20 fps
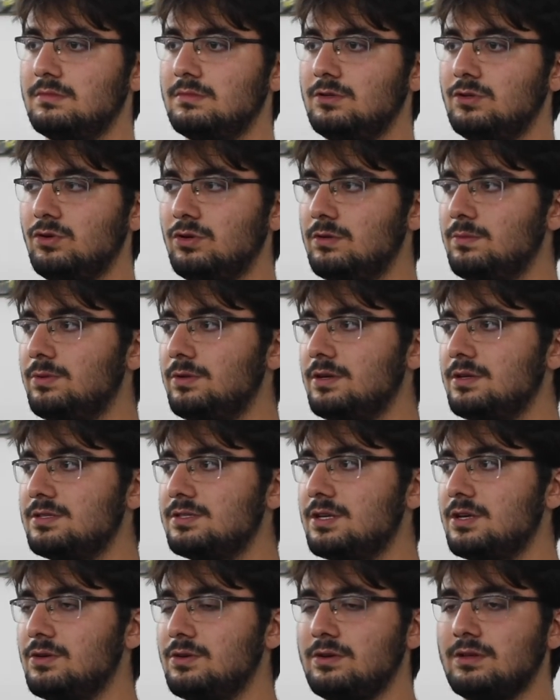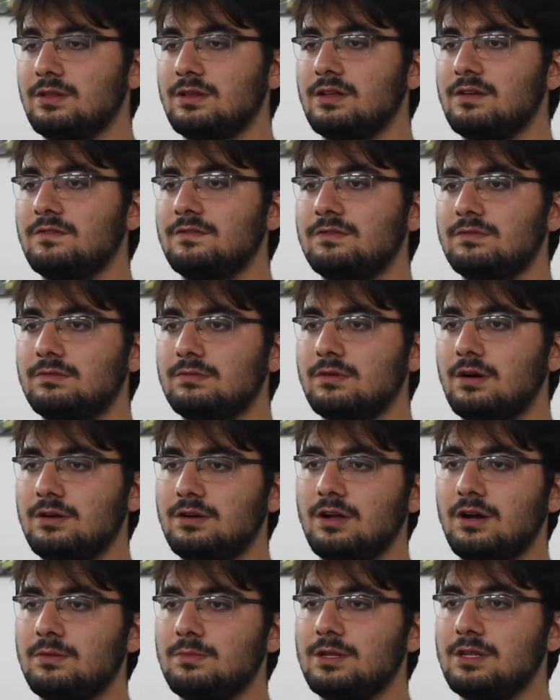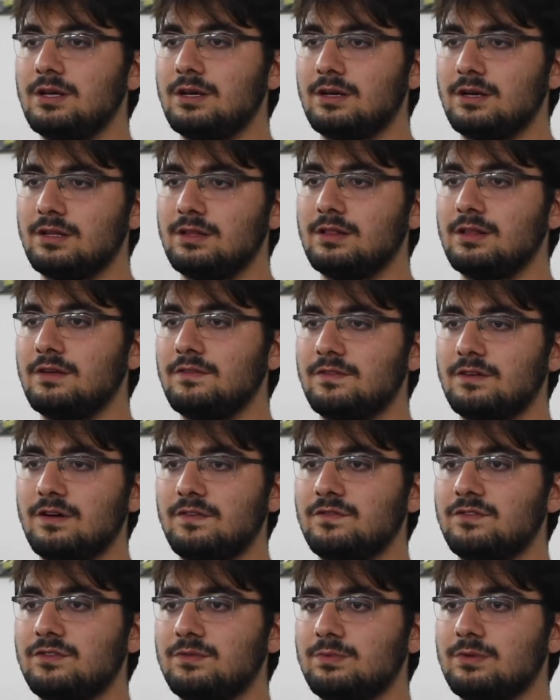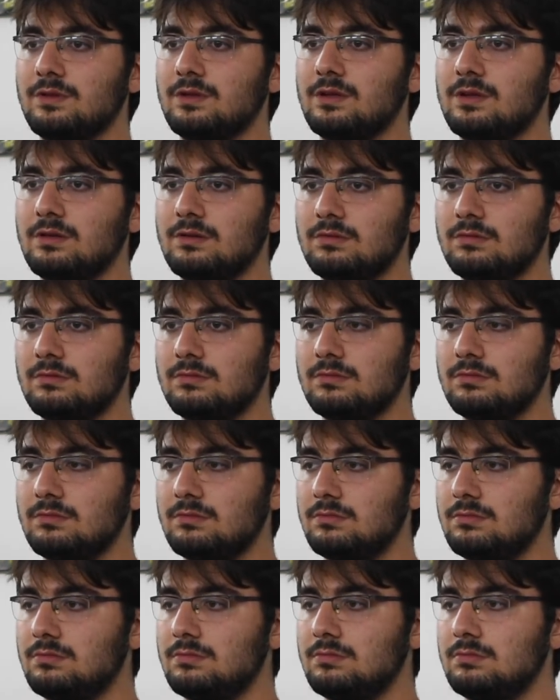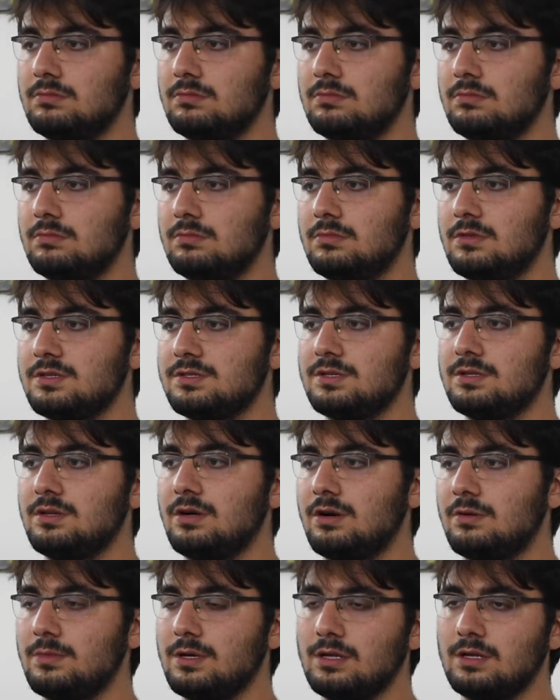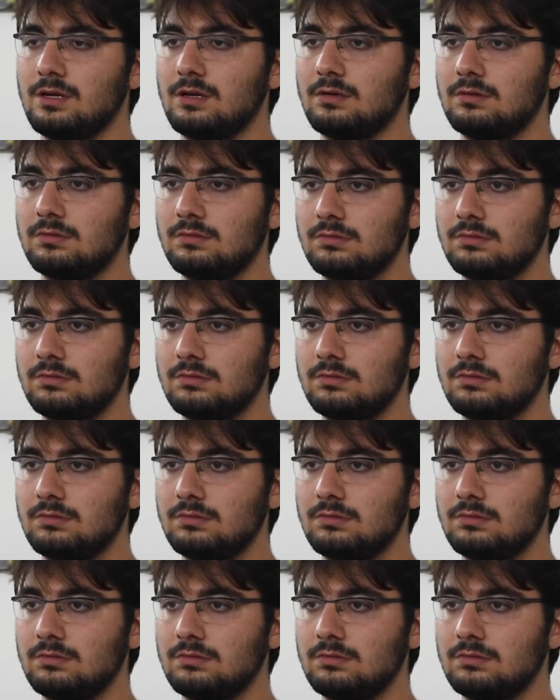the only place that you could live, an Armenian can live comfortably, is in Armenia.